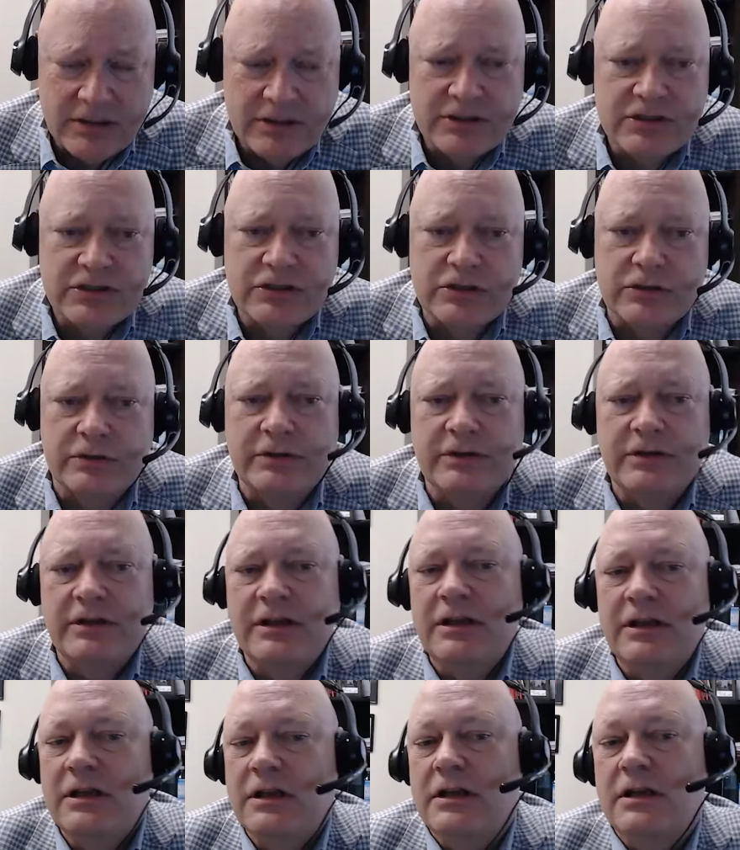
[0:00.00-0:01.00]

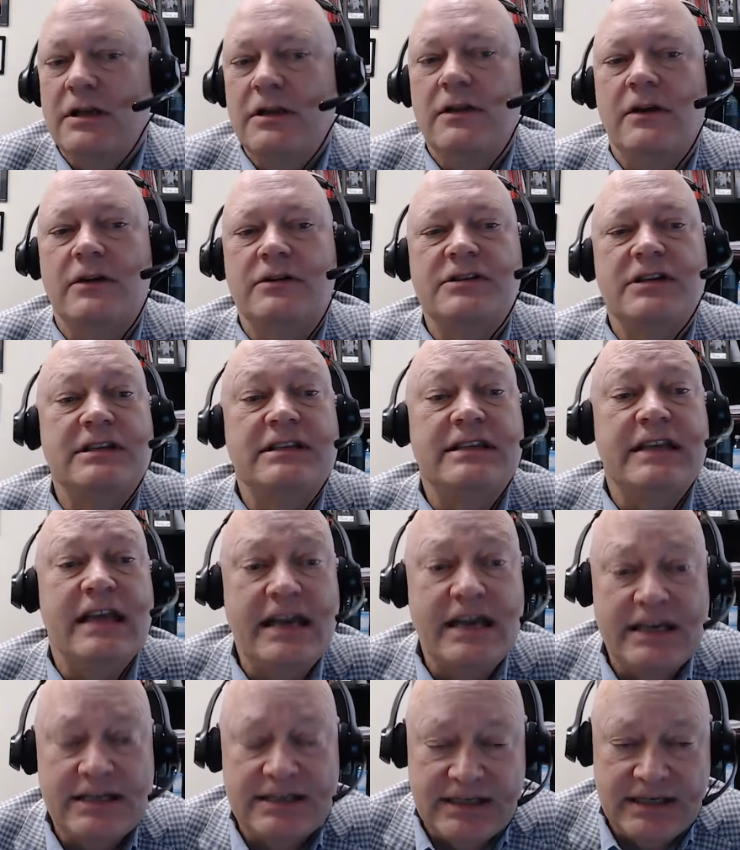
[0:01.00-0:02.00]
Certainly there's a
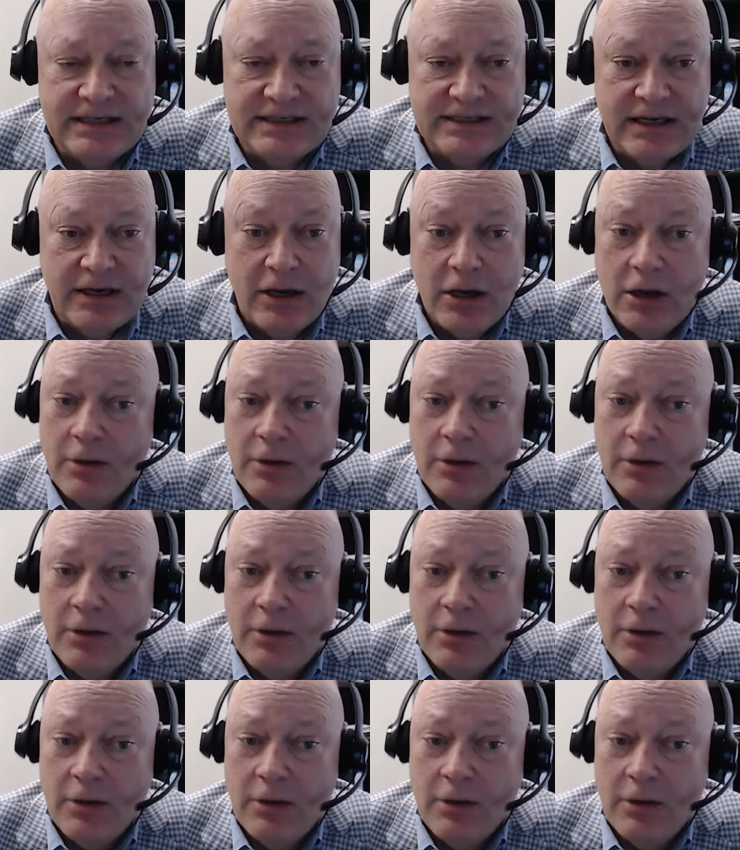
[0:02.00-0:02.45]
tendency to say,